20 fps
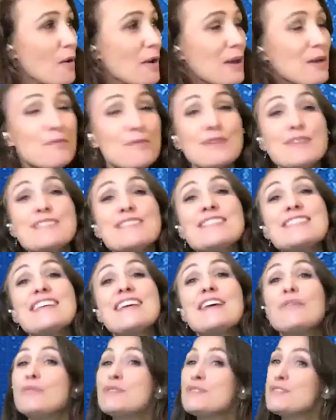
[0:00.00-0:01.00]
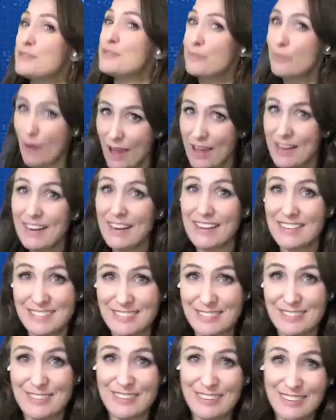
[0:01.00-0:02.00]
it was the right
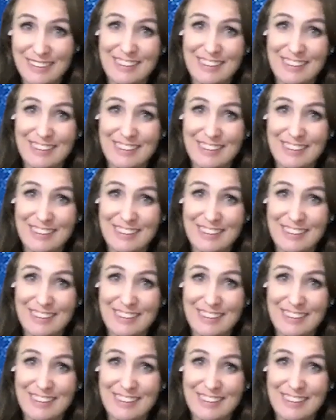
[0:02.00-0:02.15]
answer.